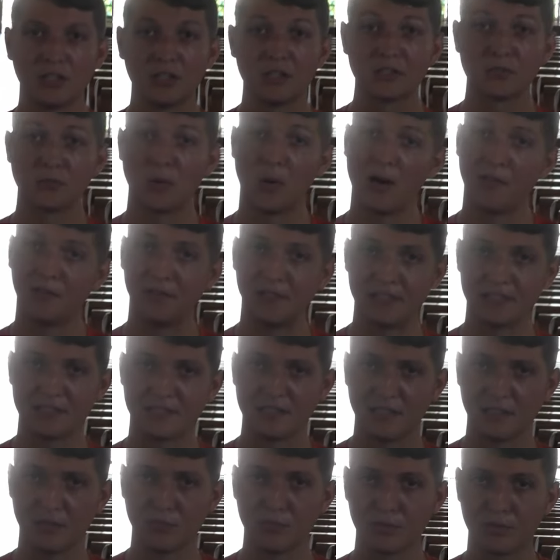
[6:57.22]
So
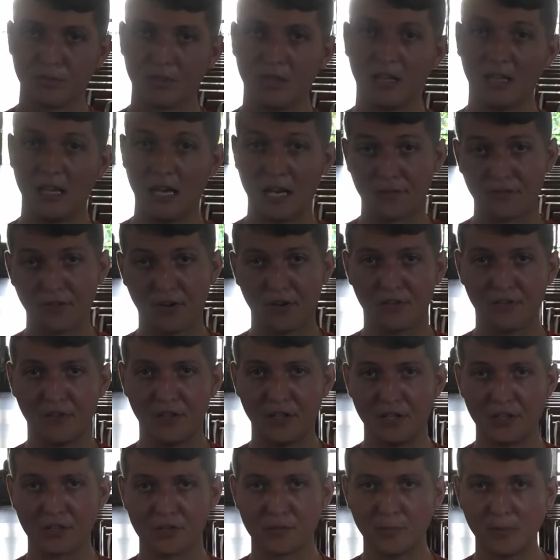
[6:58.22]
obviously, with a lot of our
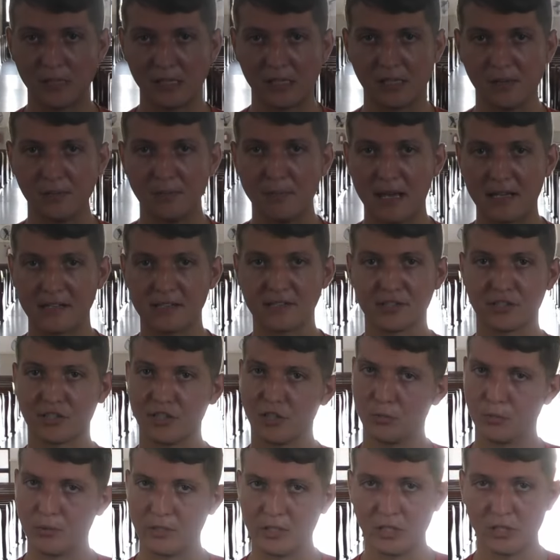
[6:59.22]
videos being in
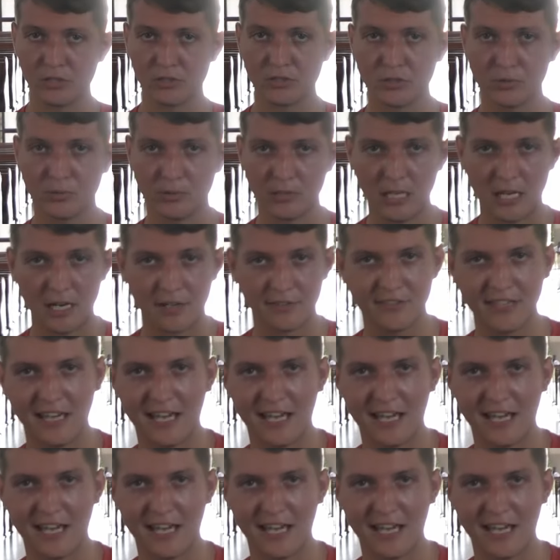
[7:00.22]
Mexico, we go to a lot of